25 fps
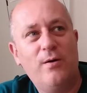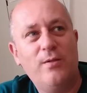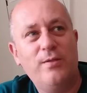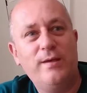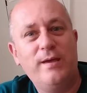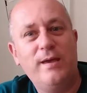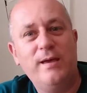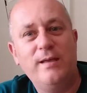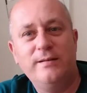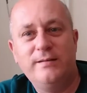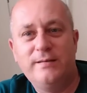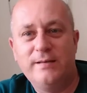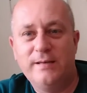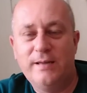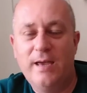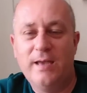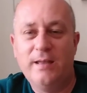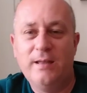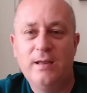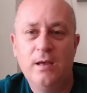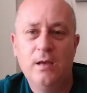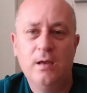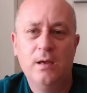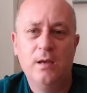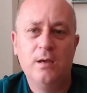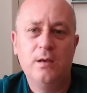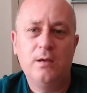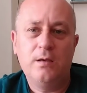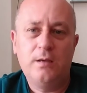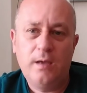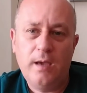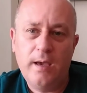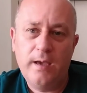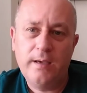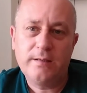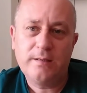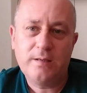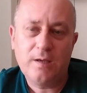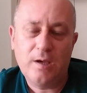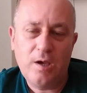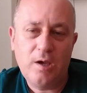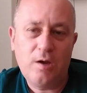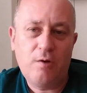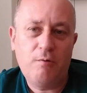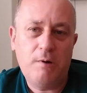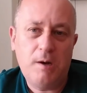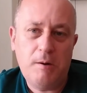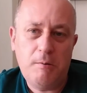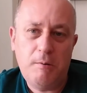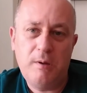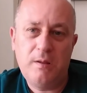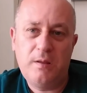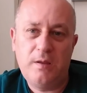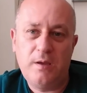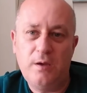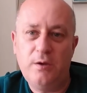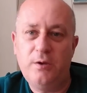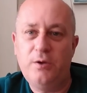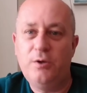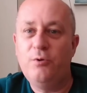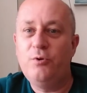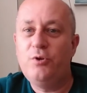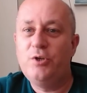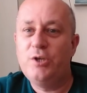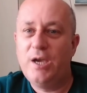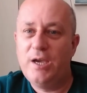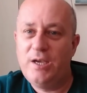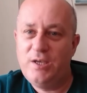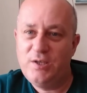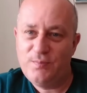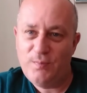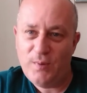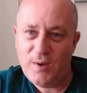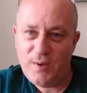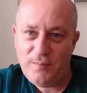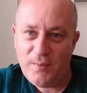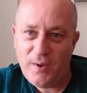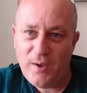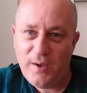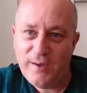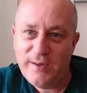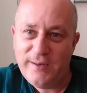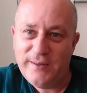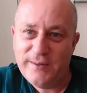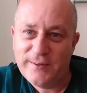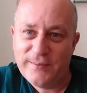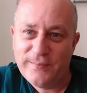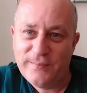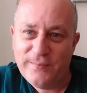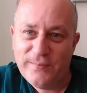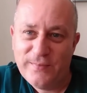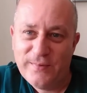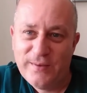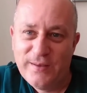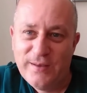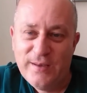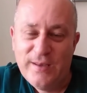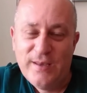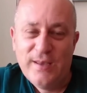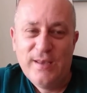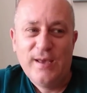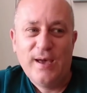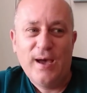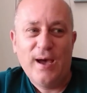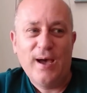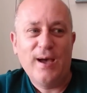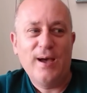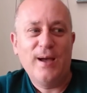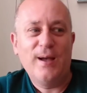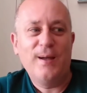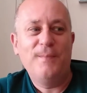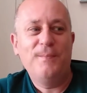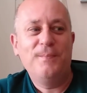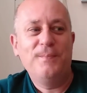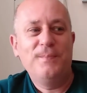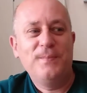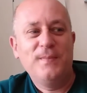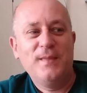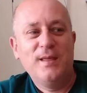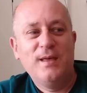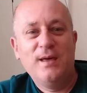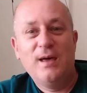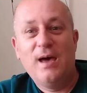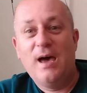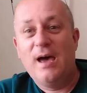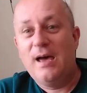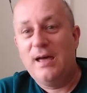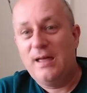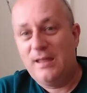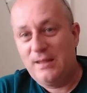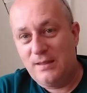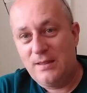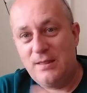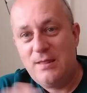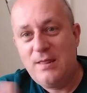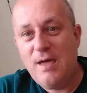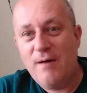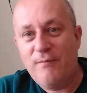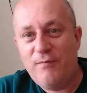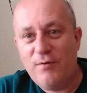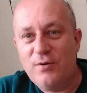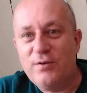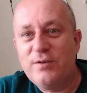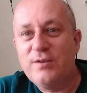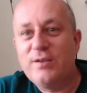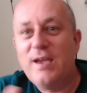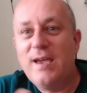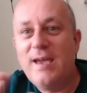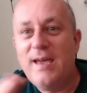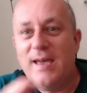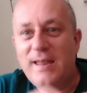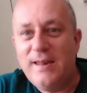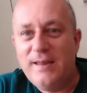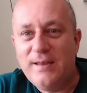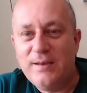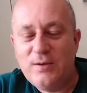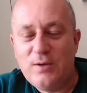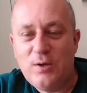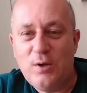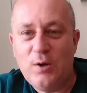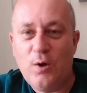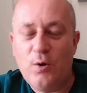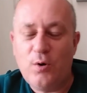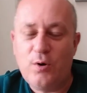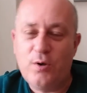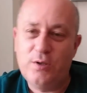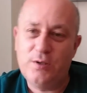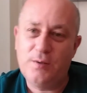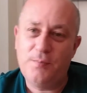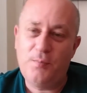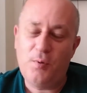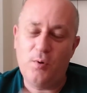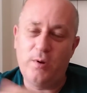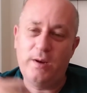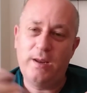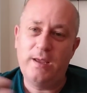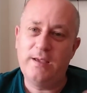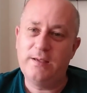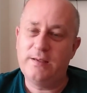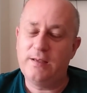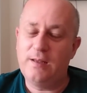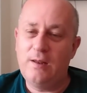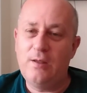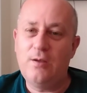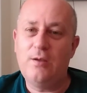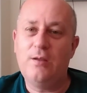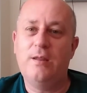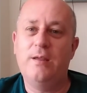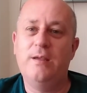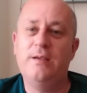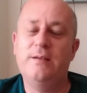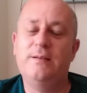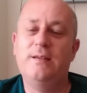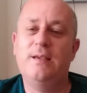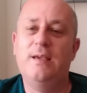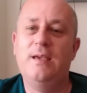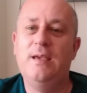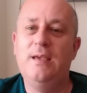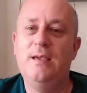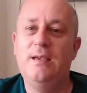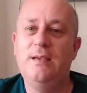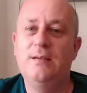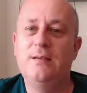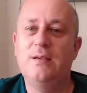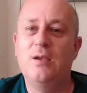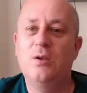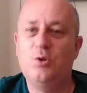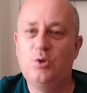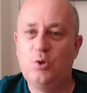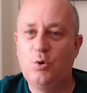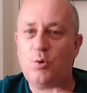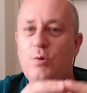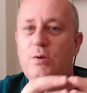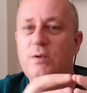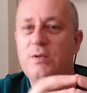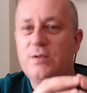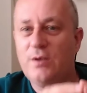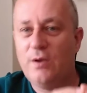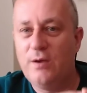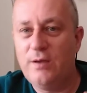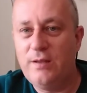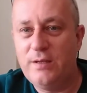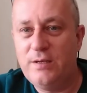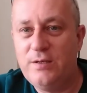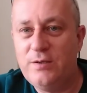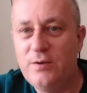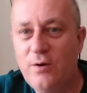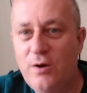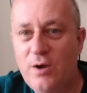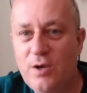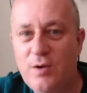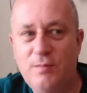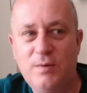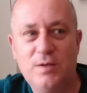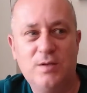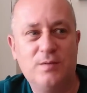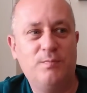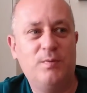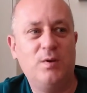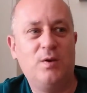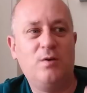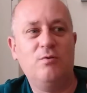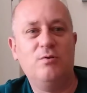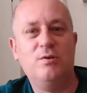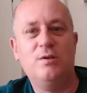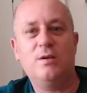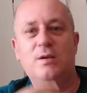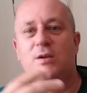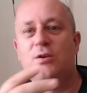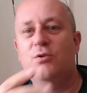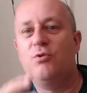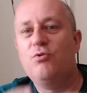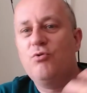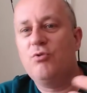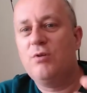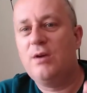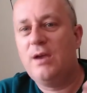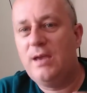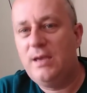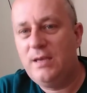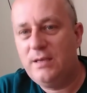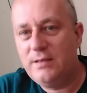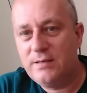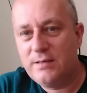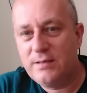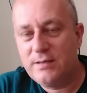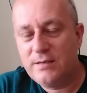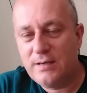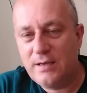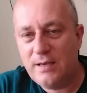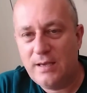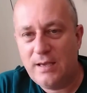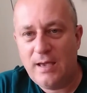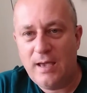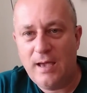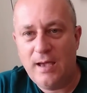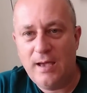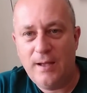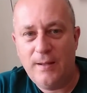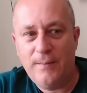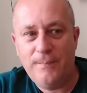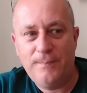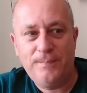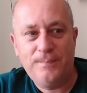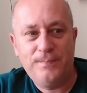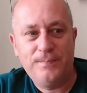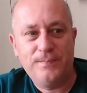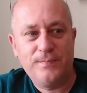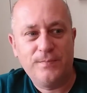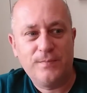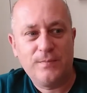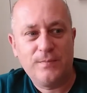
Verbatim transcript: on the internet, yes, I agree with you, you changed my mind. Um, never said. You know, because the point is, a lot of this is to incite these arguments because it creates um,